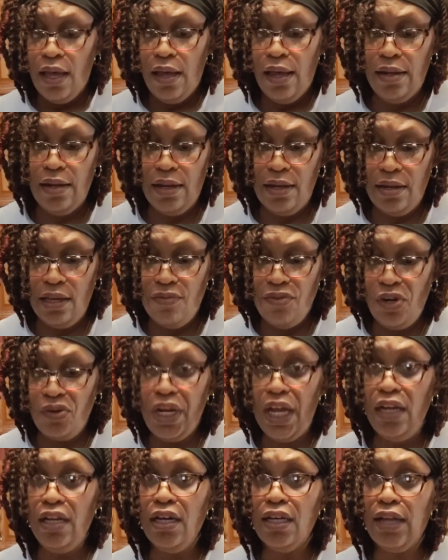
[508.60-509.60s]
and even though
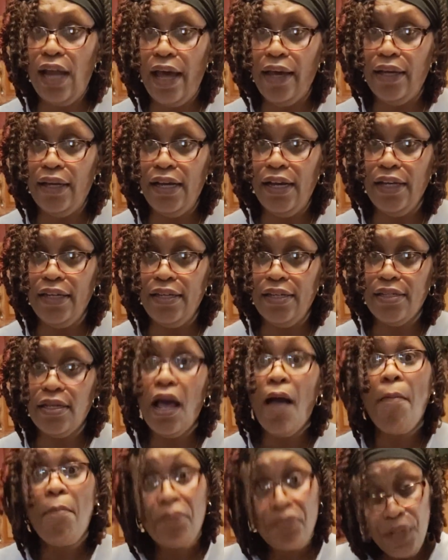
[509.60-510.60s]
that look like
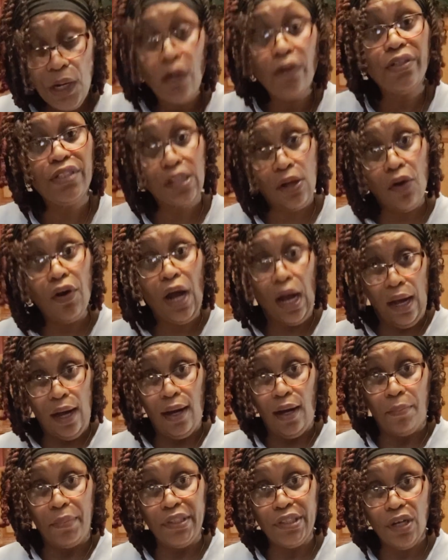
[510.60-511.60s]
onion, those are
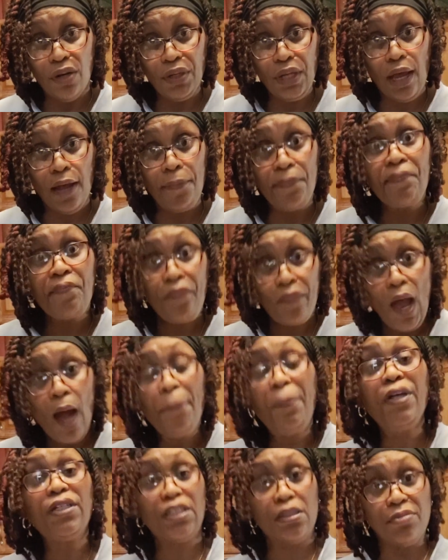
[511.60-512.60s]
almonds, okay?
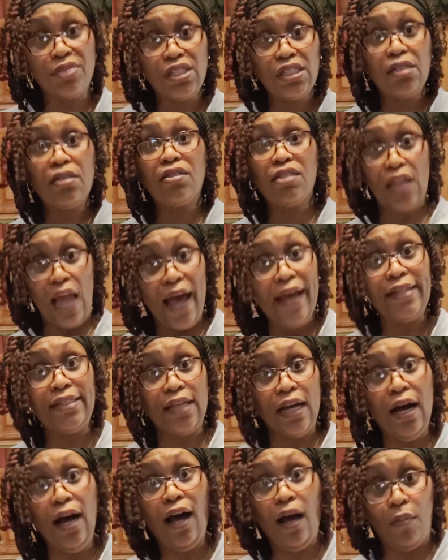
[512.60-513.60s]
I put some
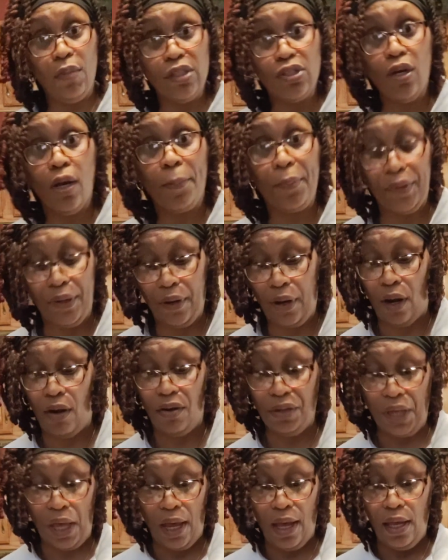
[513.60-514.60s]
sliced almonds up in there,
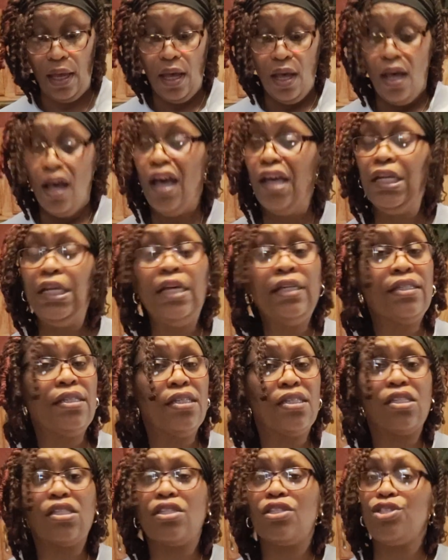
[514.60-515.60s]
okay? And this
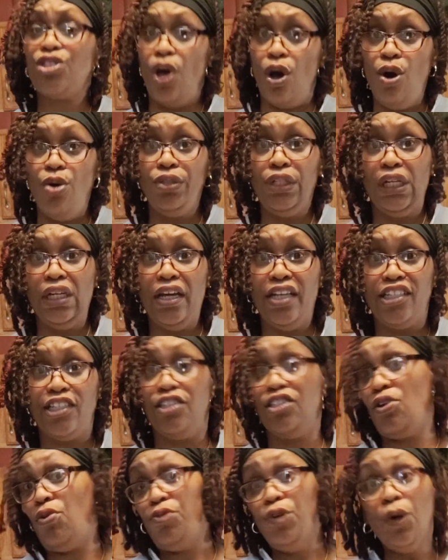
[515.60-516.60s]
is so
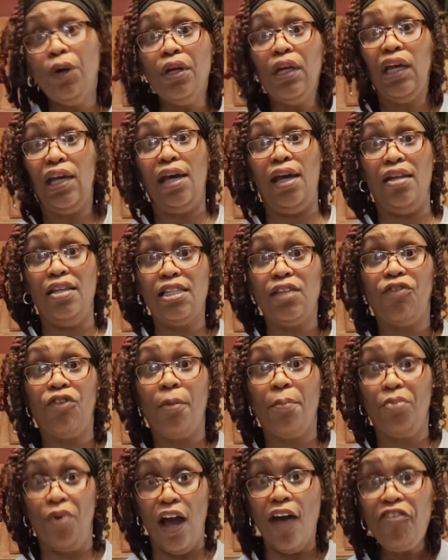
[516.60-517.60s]
delicious. So you can have this
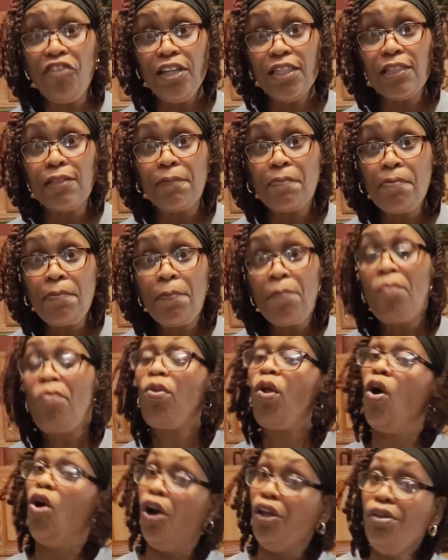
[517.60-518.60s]
for breakfast,
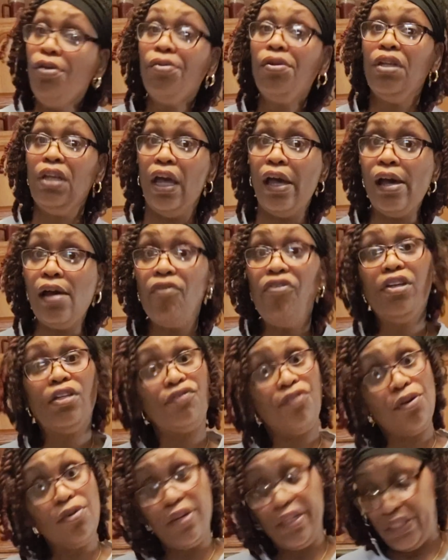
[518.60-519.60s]
or you can have
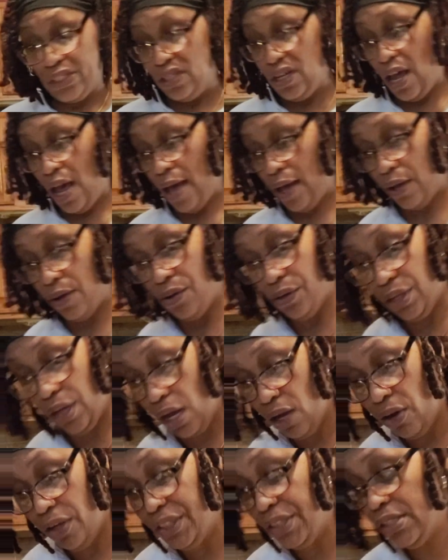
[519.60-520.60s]
this for a snack,
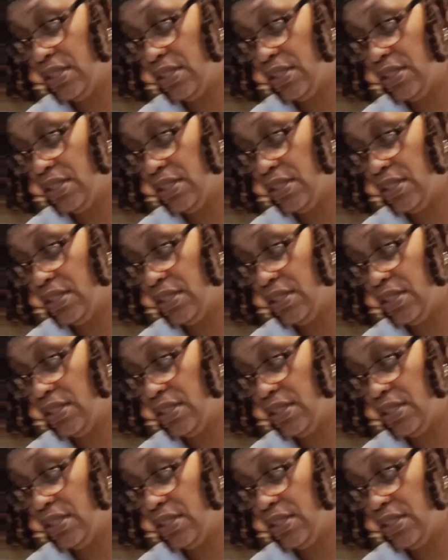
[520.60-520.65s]
okay? Or